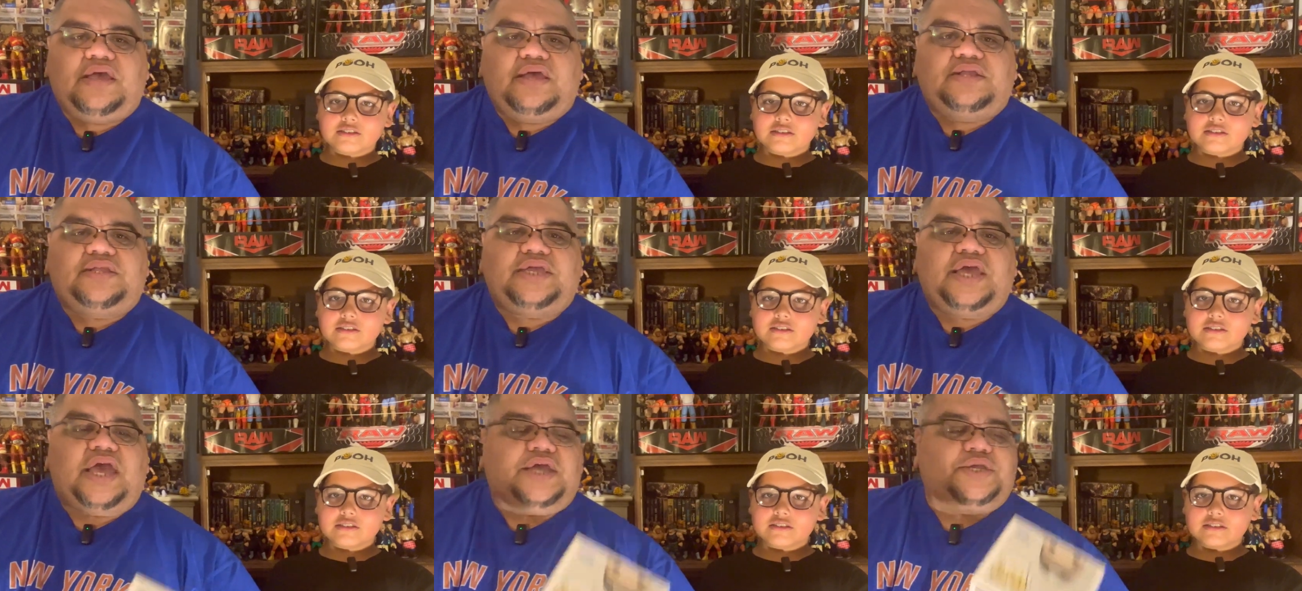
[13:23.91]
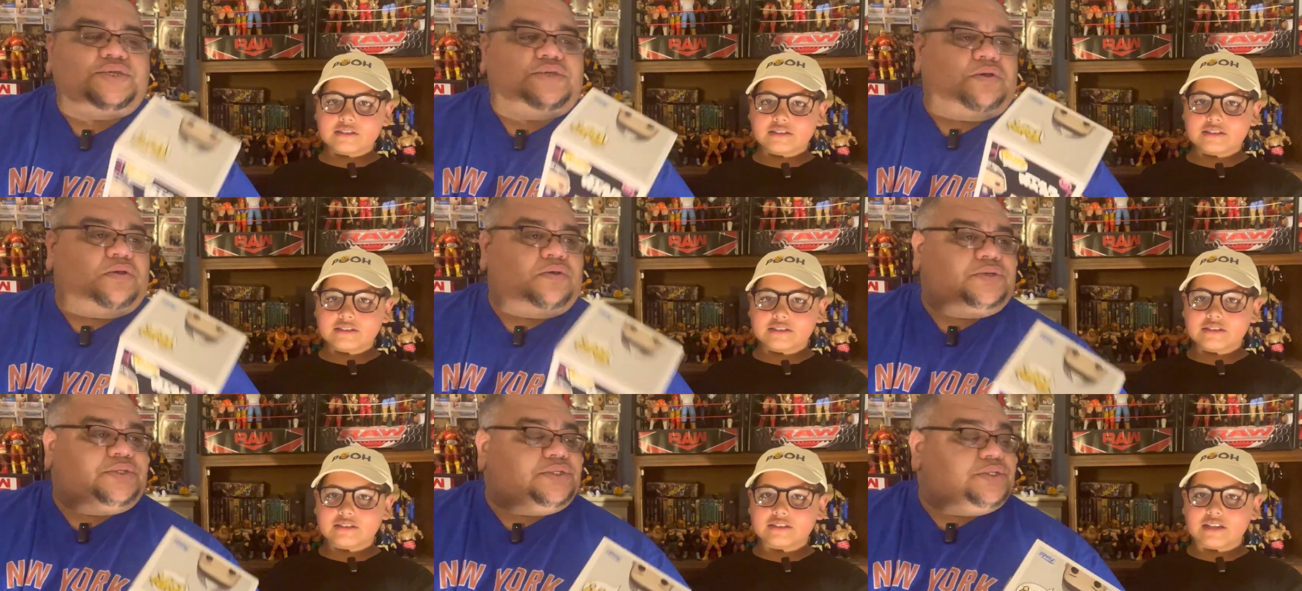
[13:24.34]
Speaker 1: the
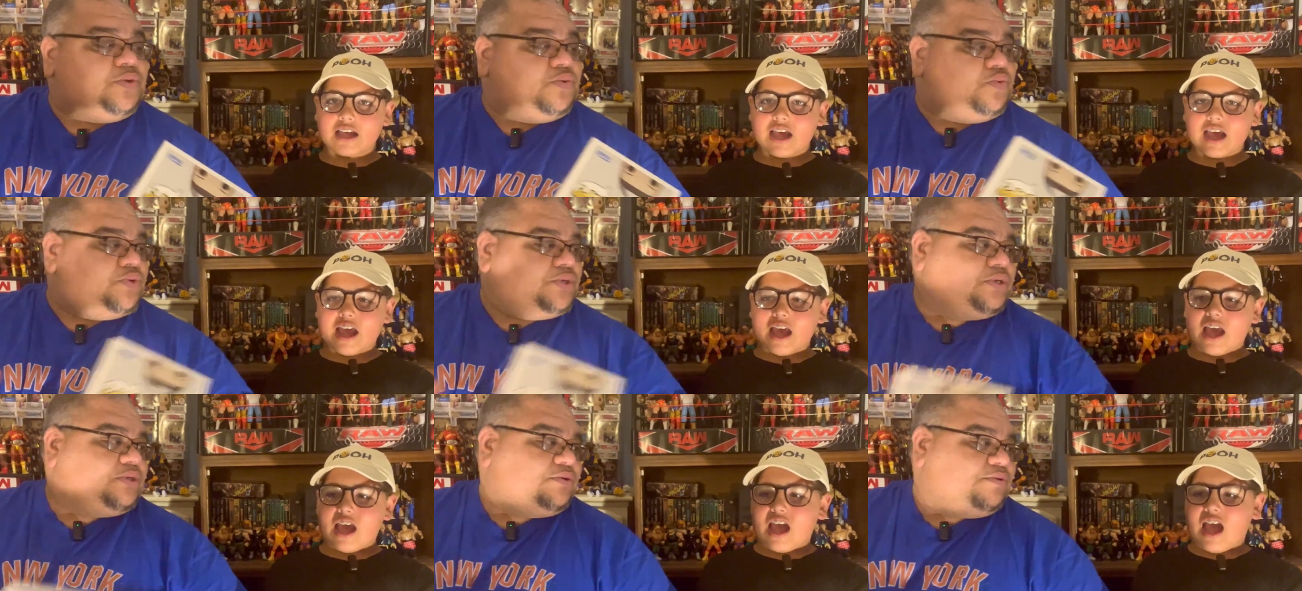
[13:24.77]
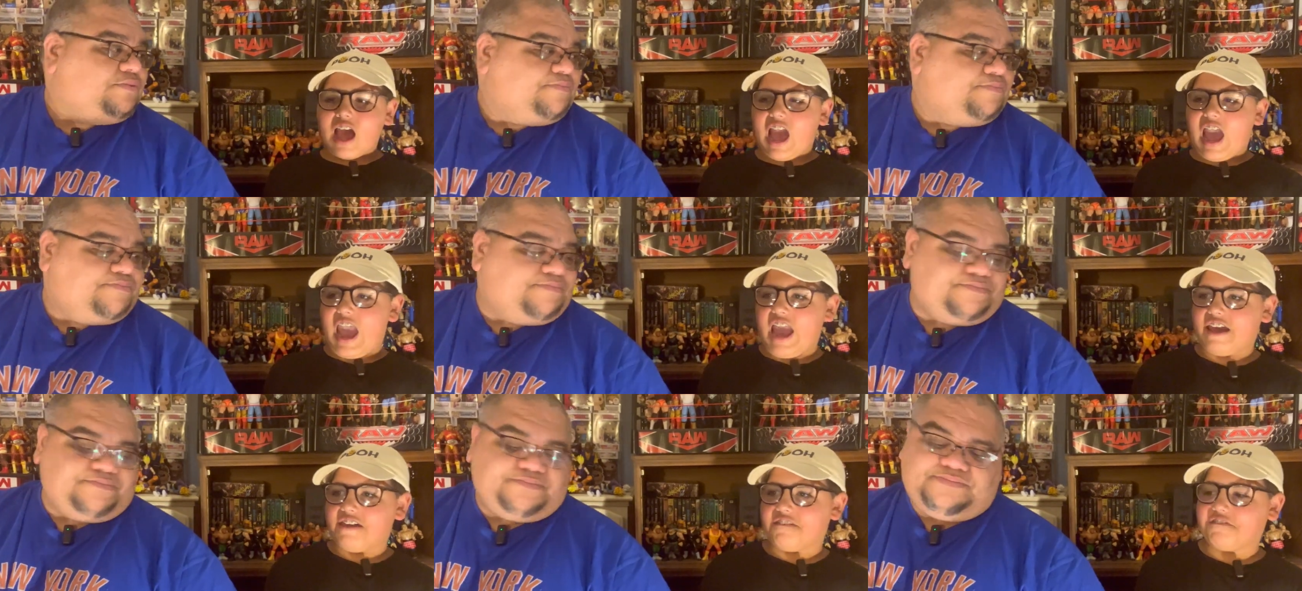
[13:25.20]
actual suit.
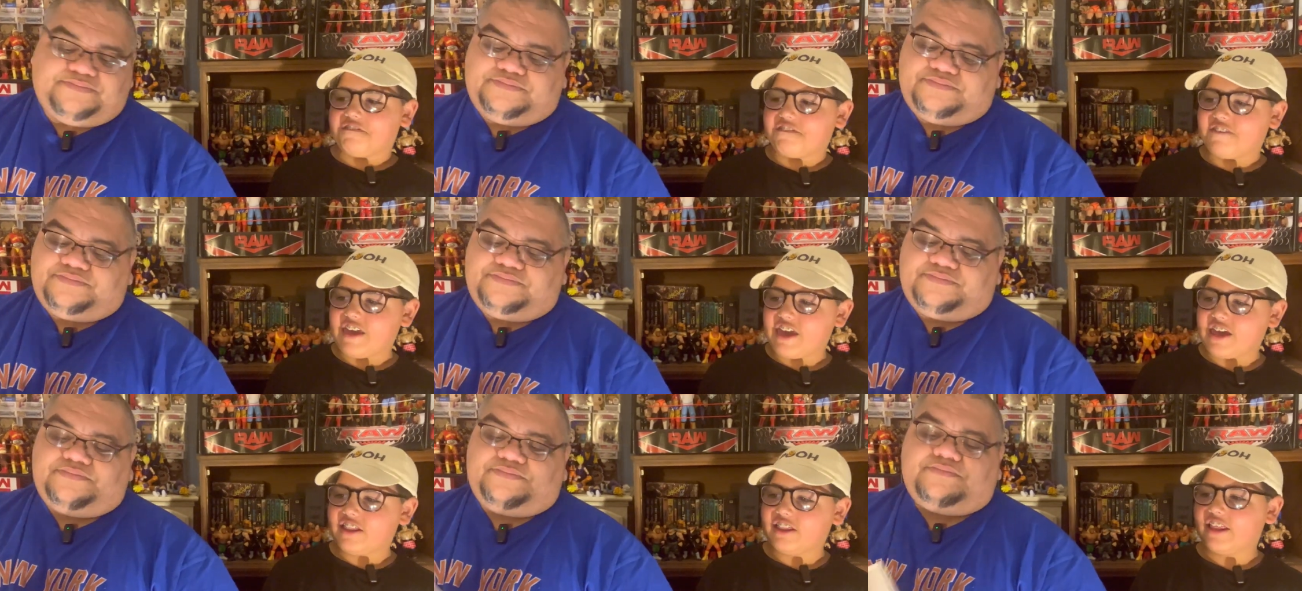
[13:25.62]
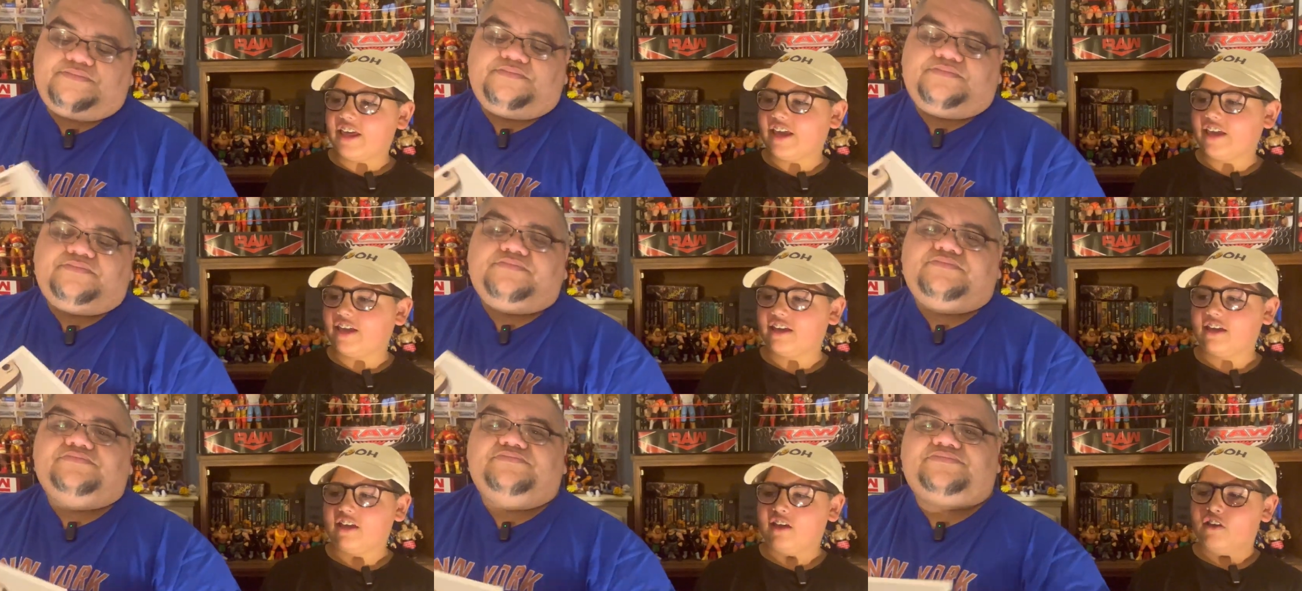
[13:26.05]
I feel
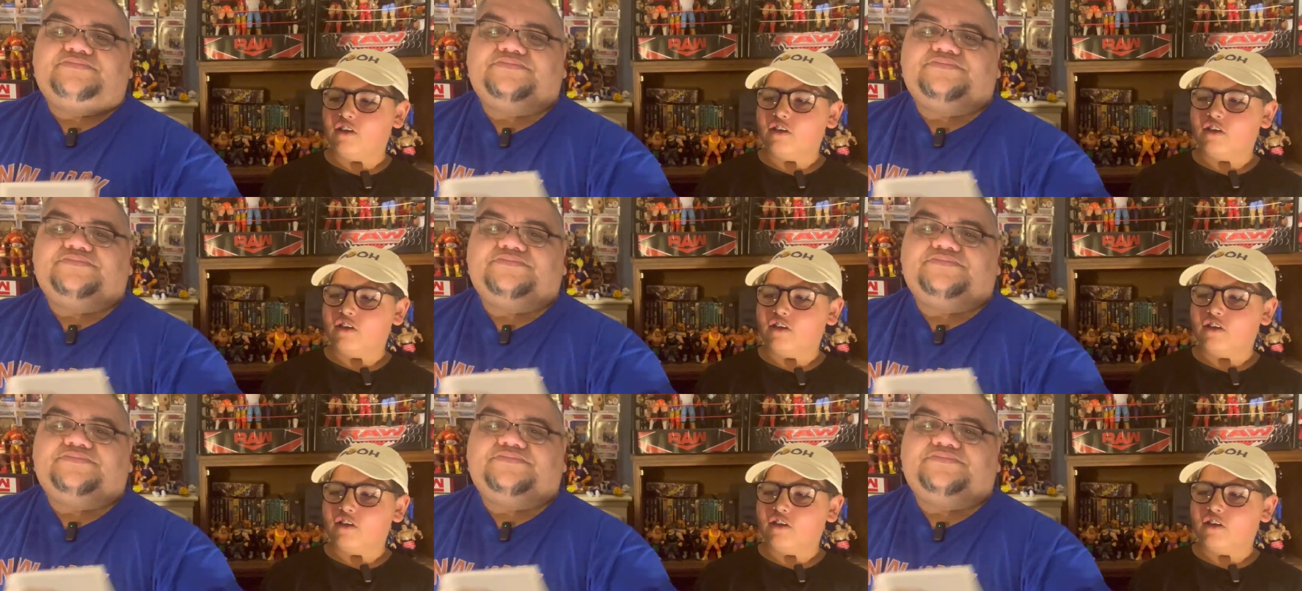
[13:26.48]
like